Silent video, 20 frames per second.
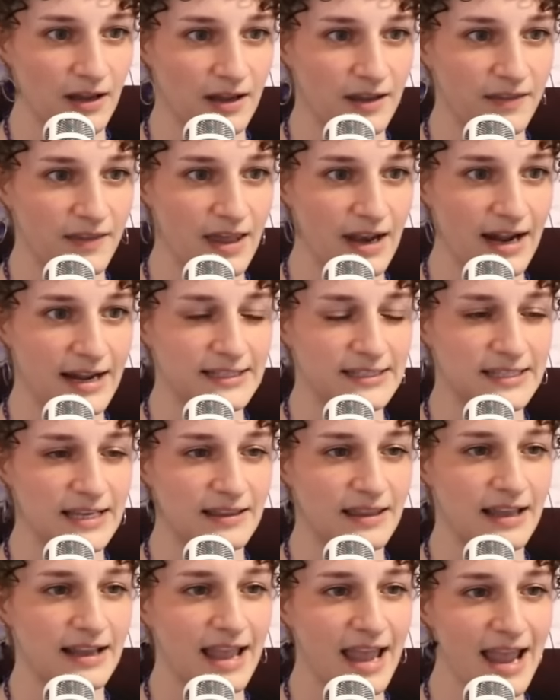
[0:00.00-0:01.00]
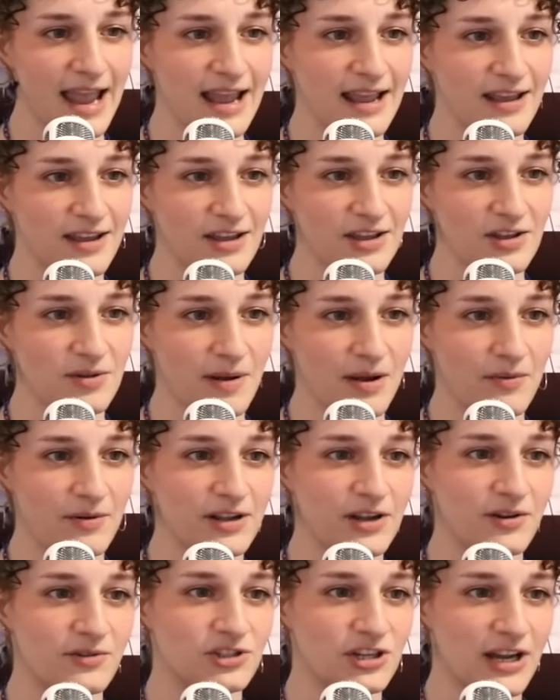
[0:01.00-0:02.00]
And then I said, like, hey, you might want to
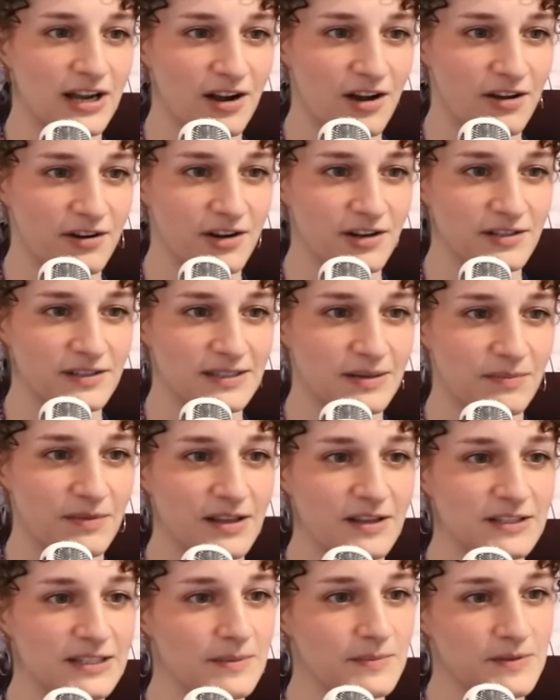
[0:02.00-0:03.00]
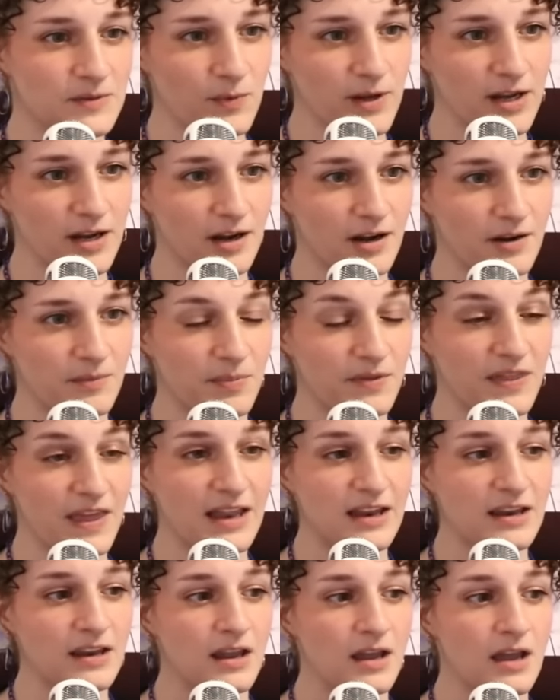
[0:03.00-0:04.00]
go check on her. Something seems weird. But
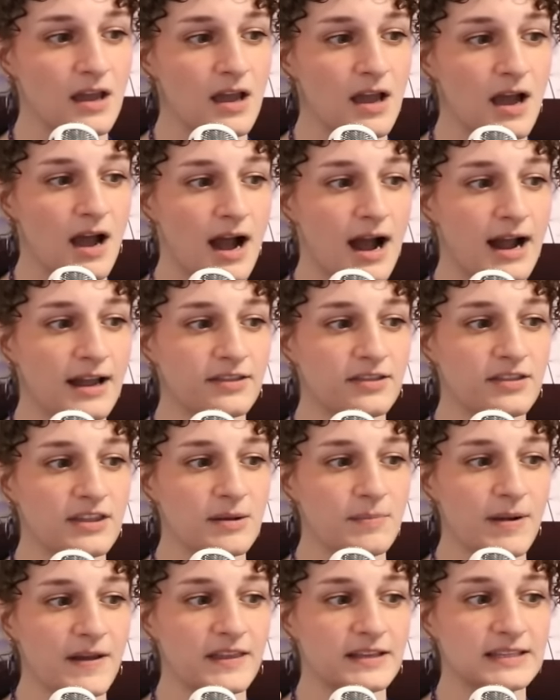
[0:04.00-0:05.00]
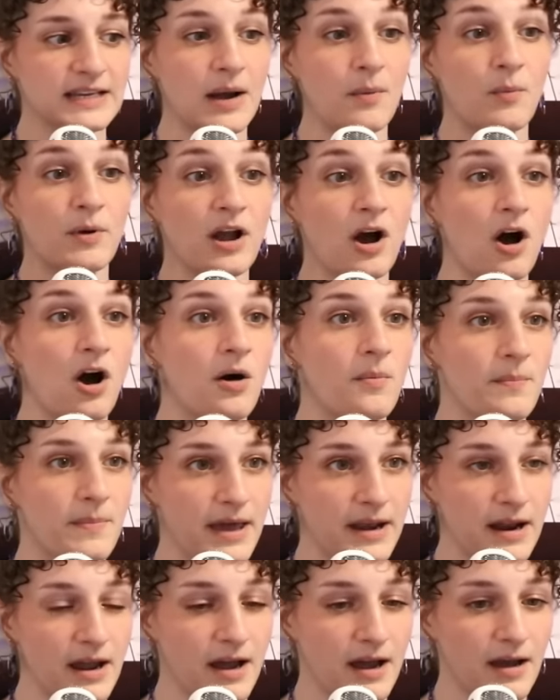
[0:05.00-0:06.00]
then I think by the time we all
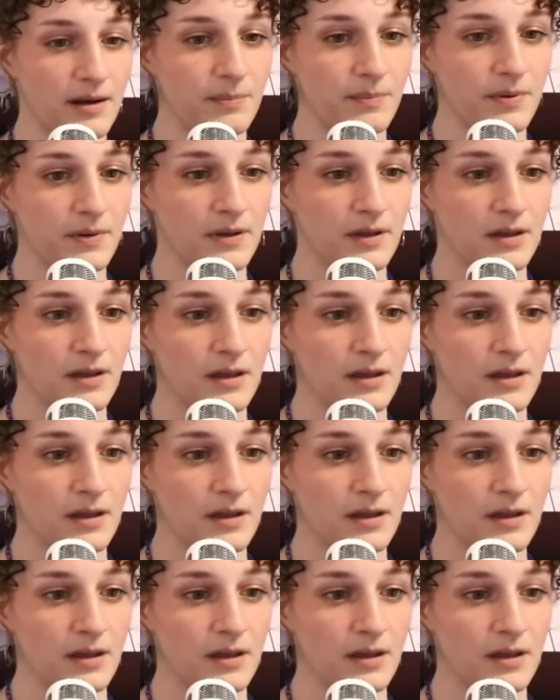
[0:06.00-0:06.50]
met up